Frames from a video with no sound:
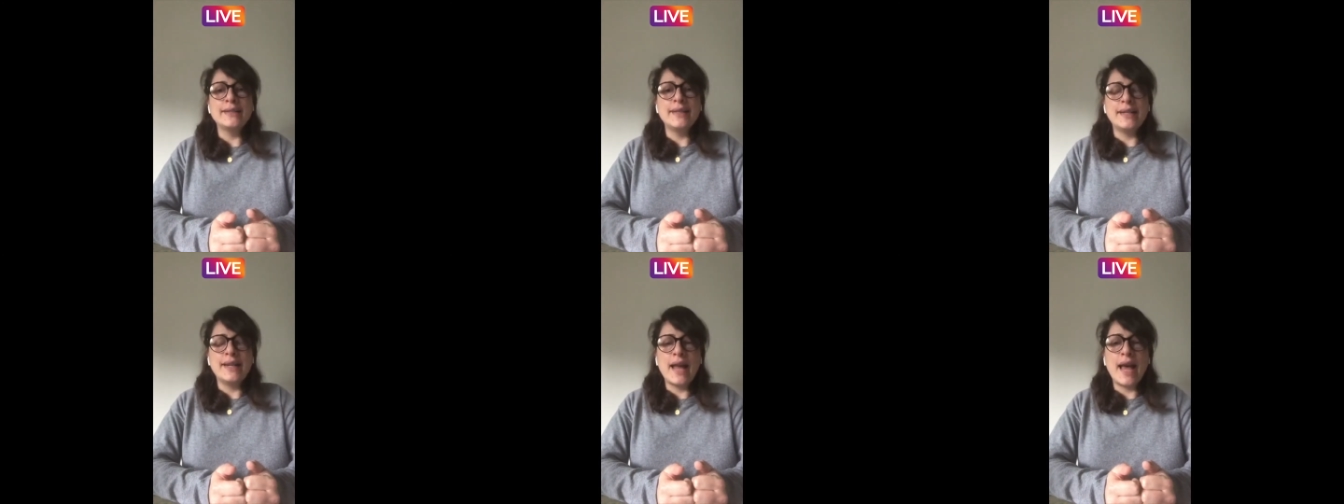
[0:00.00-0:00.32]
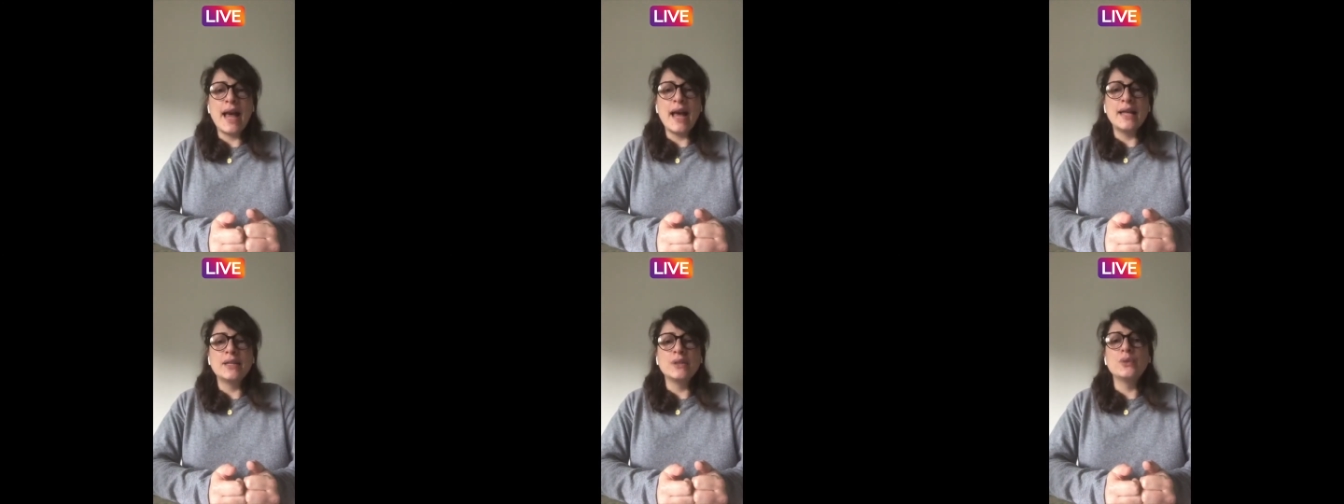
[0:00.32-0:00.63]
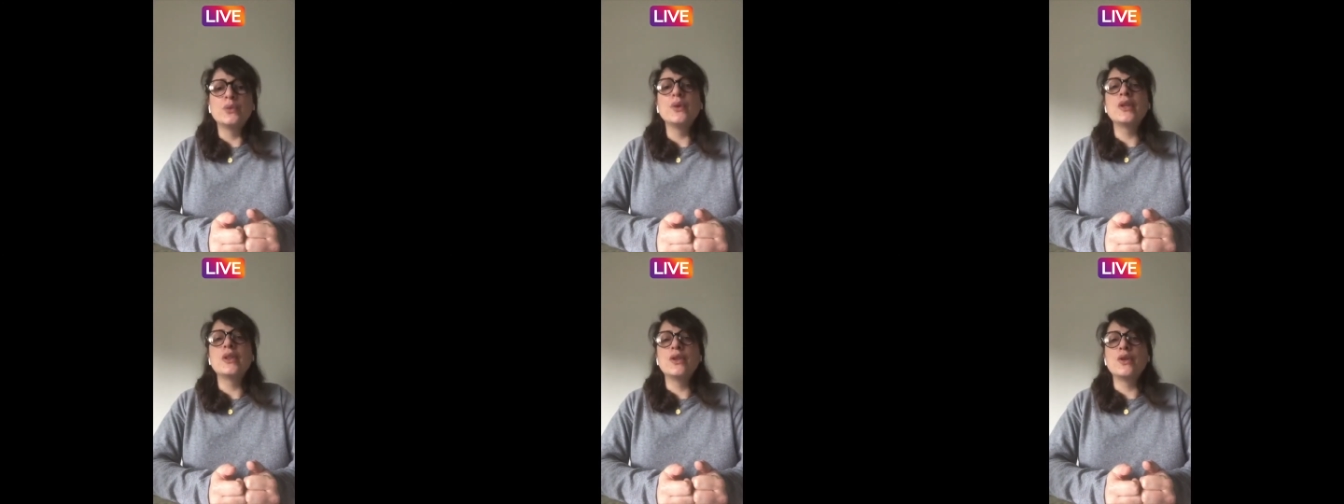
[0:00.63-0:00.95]
in hand
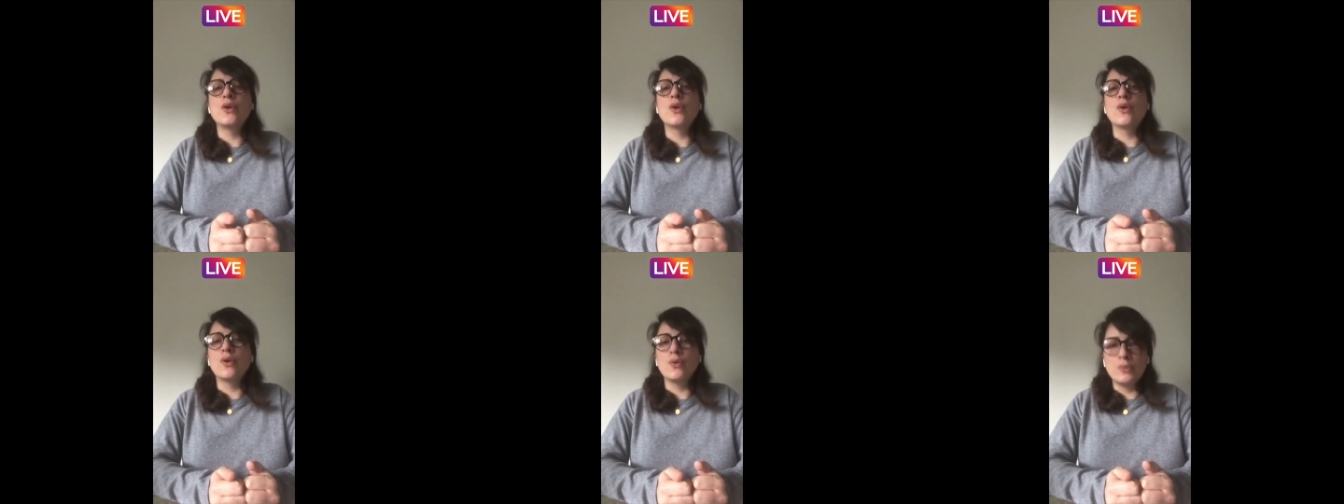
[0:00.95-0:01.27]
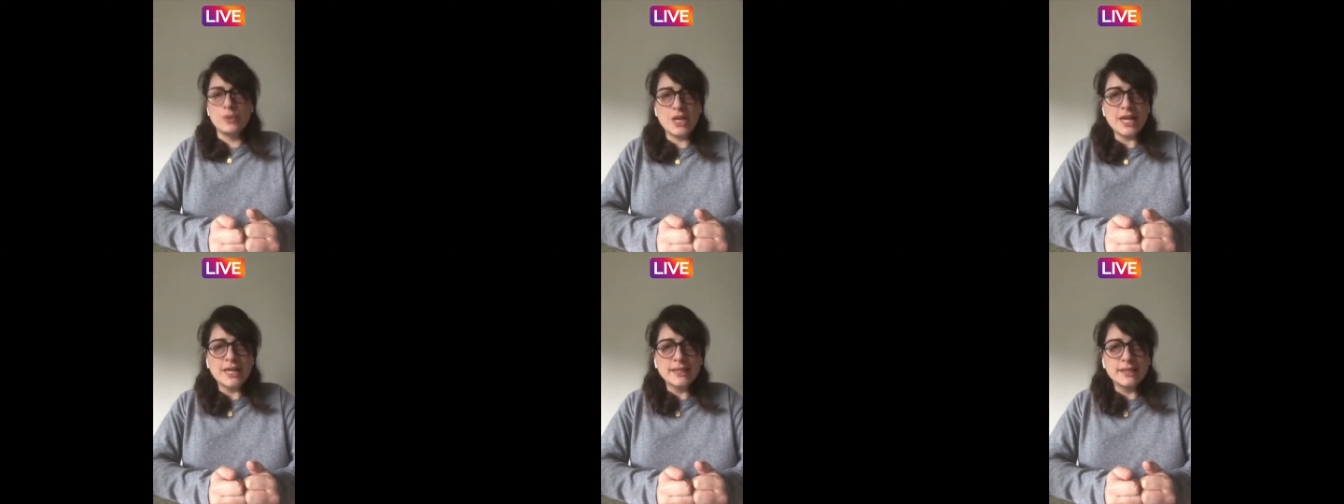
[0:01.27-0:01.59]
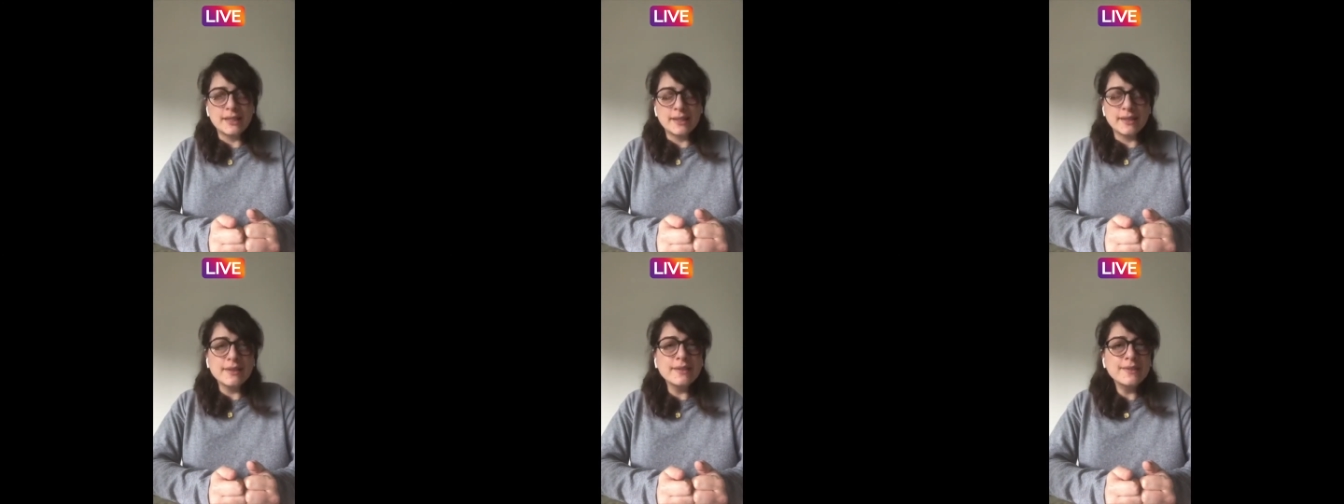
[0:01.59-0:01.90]
with your
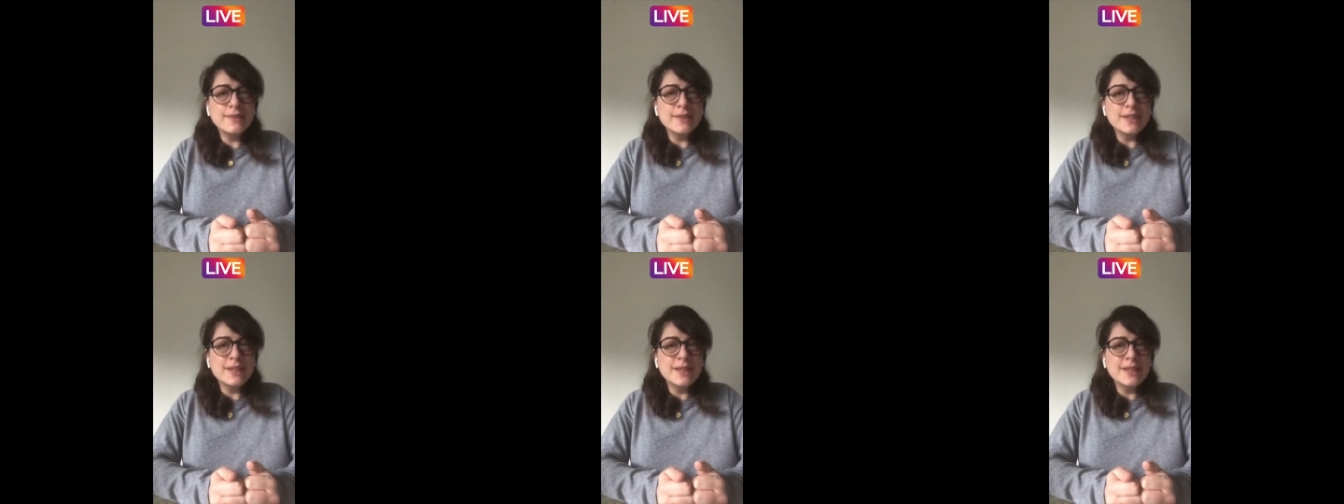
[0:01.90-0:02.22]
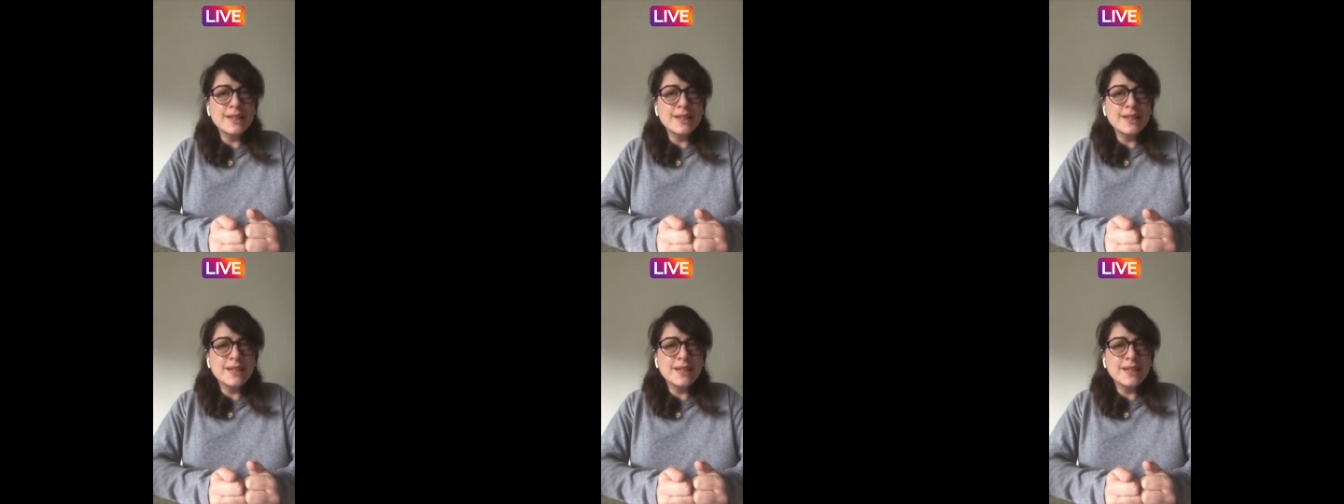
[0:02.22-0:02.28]
objectives